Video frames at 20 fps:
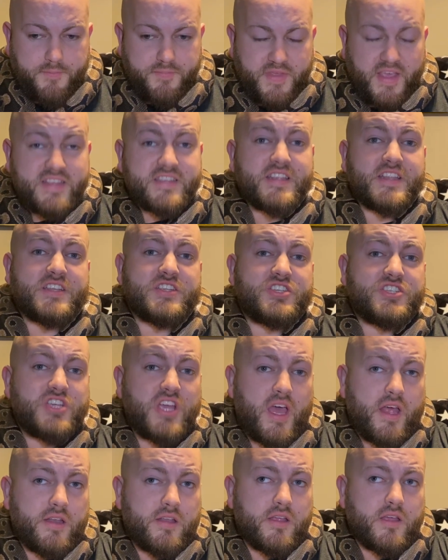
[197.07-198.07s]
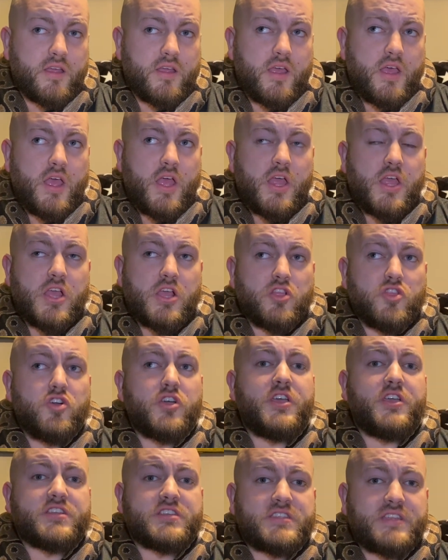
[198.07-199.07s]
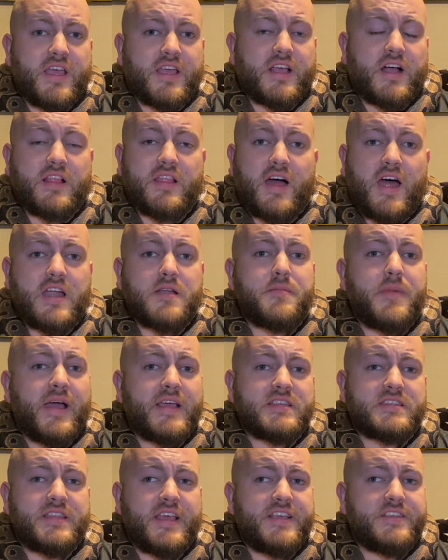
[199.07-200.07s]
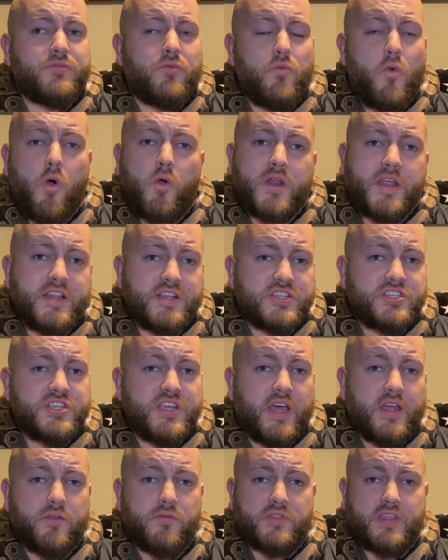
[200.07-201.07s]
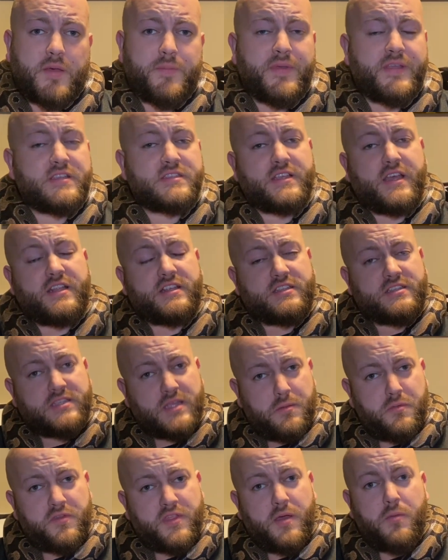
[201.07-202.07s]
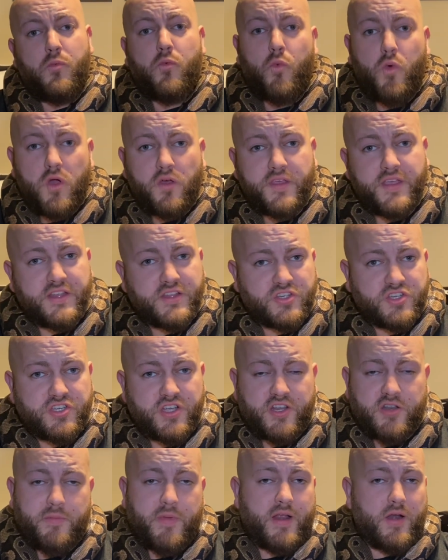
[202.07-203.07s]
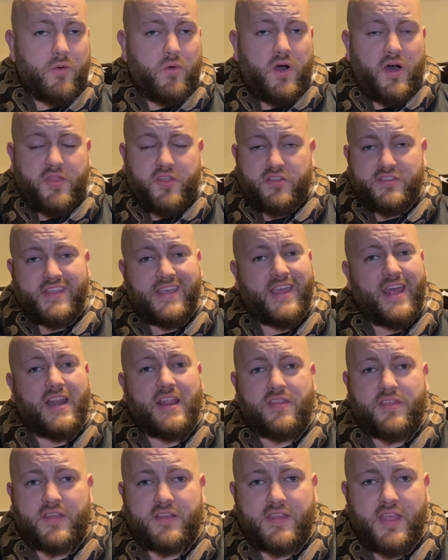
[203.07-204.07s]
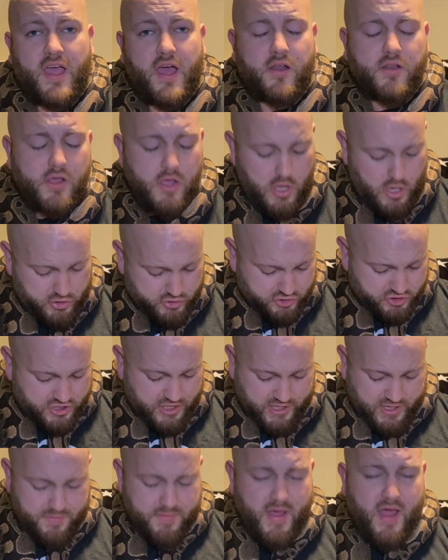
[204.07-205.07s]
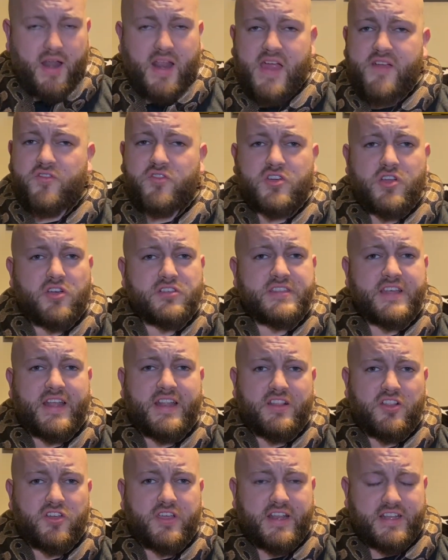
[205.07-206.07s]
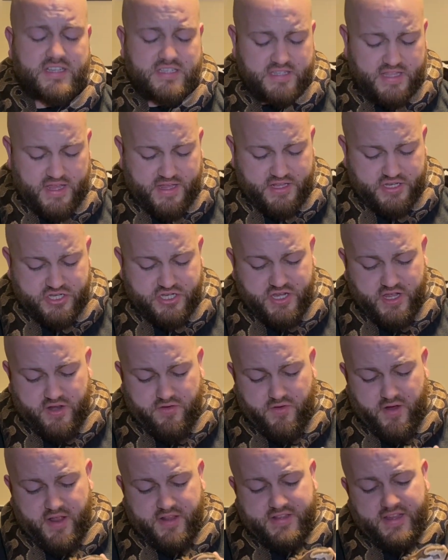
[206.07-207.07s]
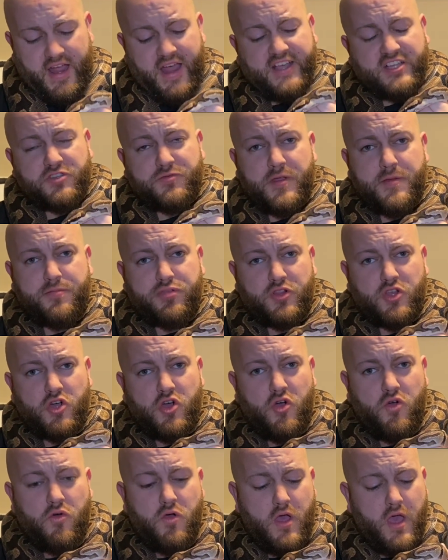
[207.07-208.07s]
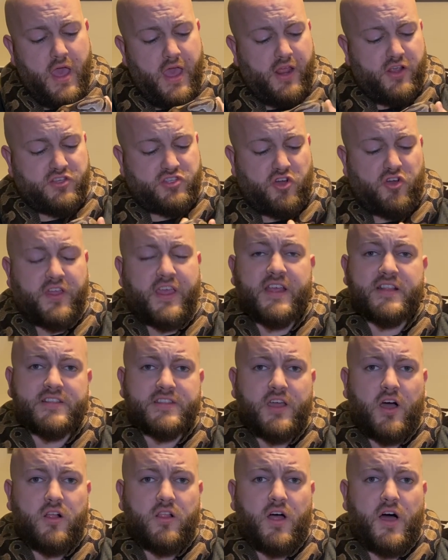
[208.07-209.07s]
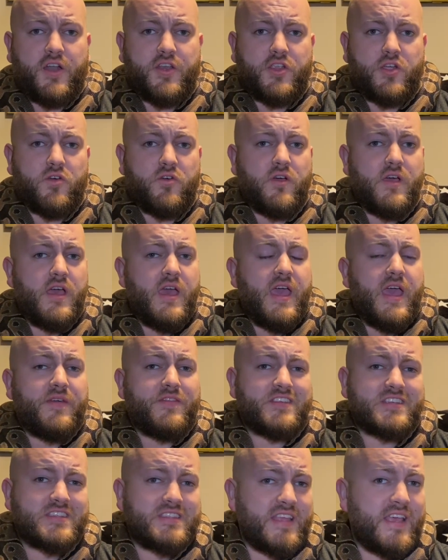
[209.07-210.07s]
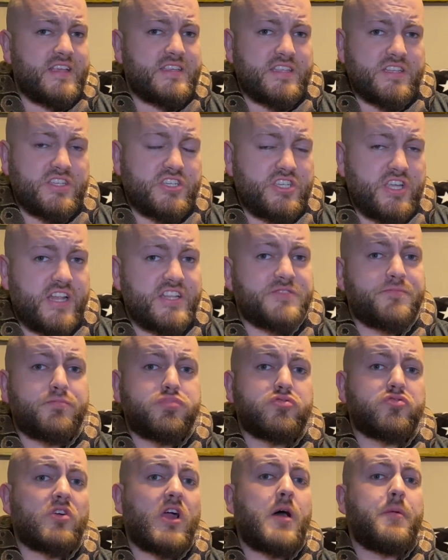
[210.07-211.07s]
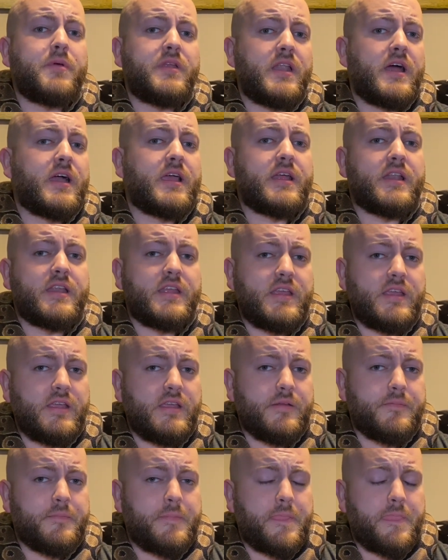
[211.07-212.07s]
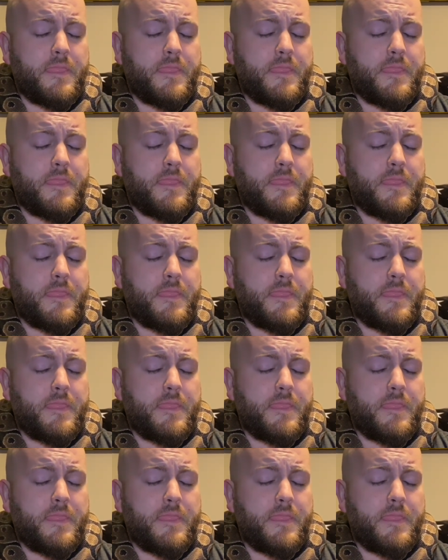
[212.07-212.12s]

Is it in shed? Look at your snake. A lot of my snakes won't eat in shed. With that being said, some of them will eat in shed no matter what. They'll take anything down. So check them out. Everyone knows how to look at a snake in shed, right? Its eyes will be blue. It'll start getting dull on you. If the snake's in shed, it's probably not going to eat.